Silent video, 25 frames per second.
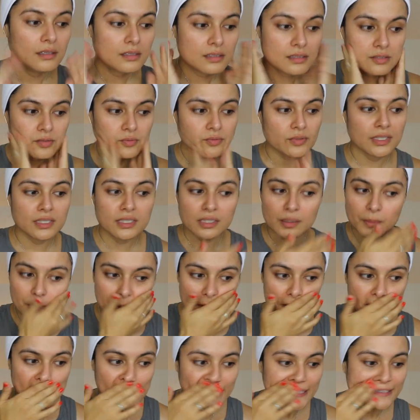So we're going to
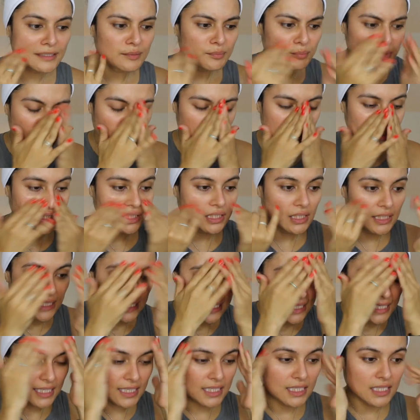pretend I'm doing
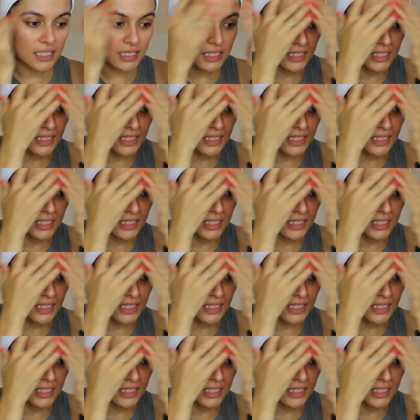a